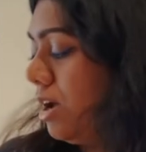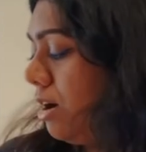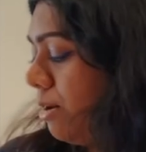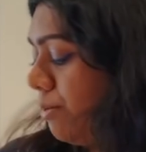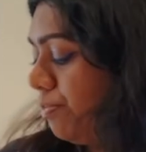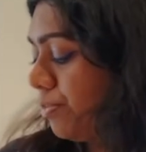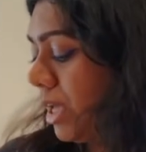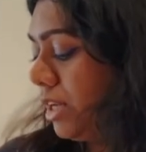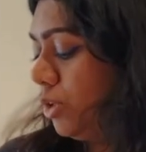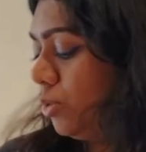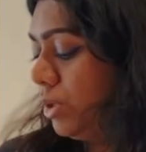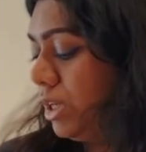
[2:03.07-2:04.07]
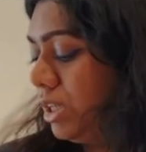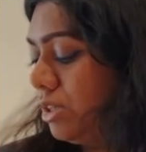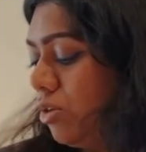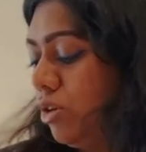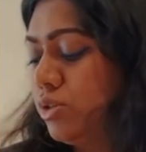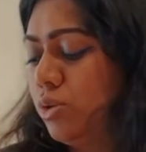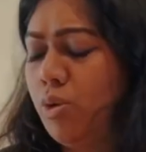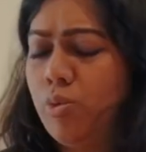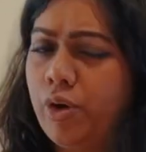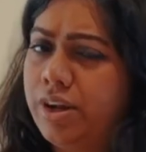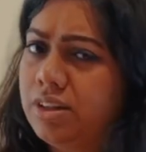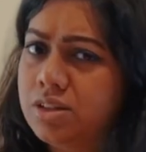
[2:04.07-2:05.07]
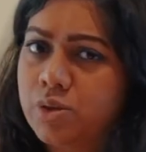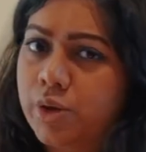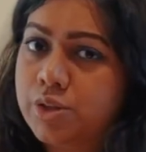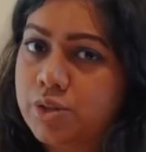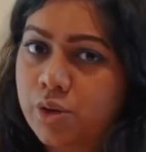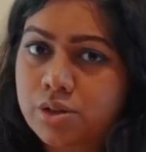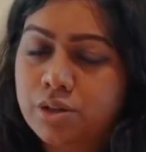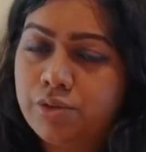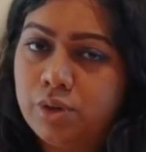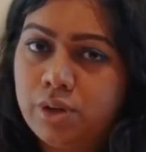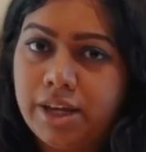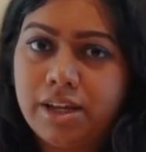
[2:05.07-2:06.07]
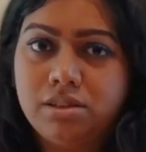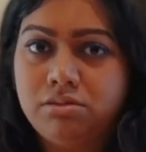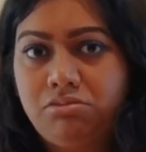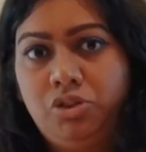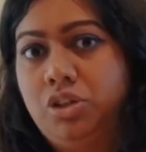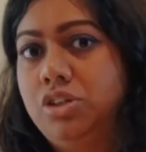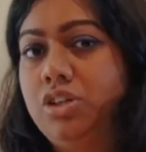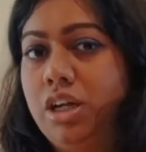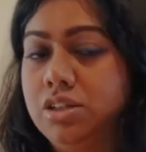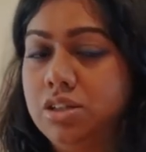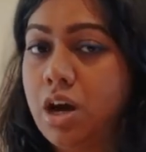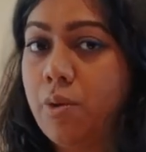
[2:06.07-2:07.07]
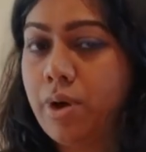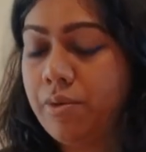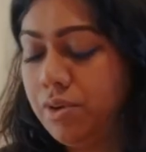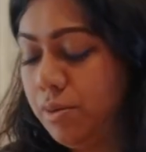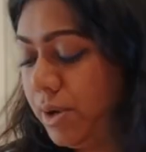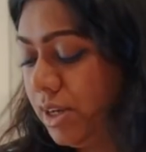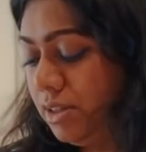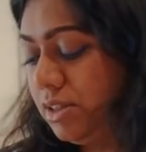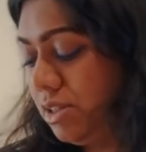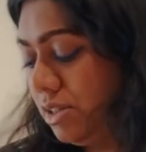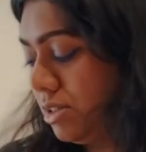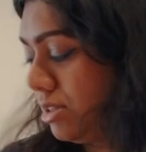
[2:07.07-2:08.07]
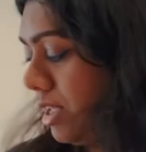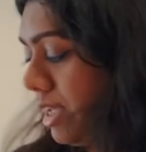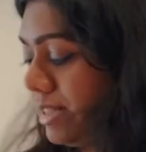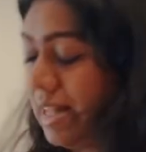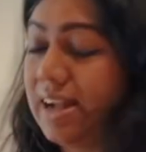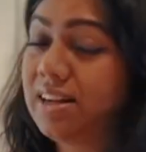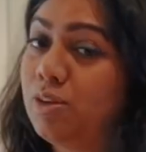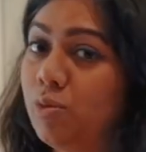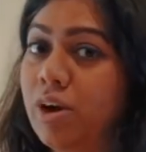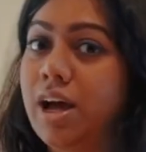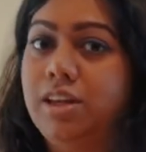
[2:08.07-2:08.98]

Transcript: and you can also avoid the soy sauce if you like. You can change it however, but this is exactly what I